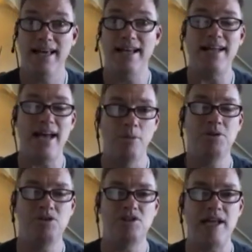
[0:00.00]
again, to
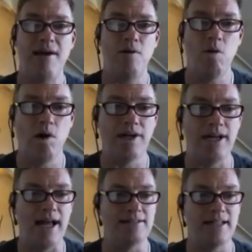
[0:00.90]
help you stay
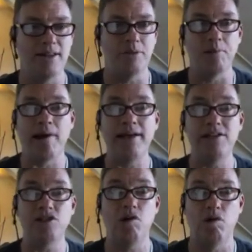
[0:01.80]
organized. And the
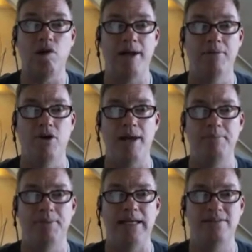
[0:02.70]
brain is a great,
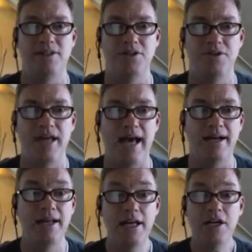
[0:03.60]
great place to do
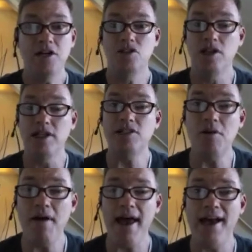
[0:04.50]
that. So let's
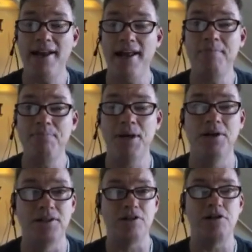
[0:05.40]
go ahead and
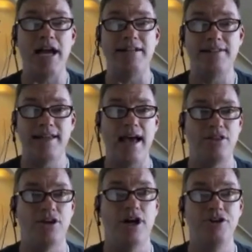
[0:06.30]
build and create
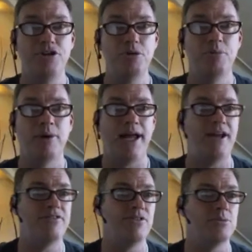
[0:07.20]
together a new
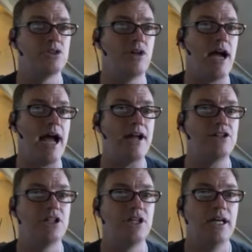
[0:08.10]
brain from scratch.
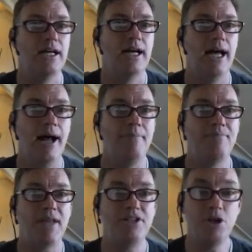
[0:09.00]
I
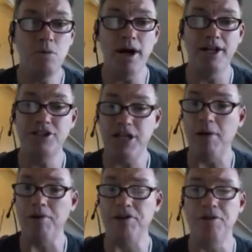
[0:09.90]
do want to share
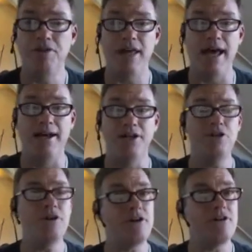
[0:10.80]
with you that you
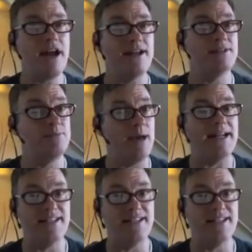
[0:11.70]
can create as many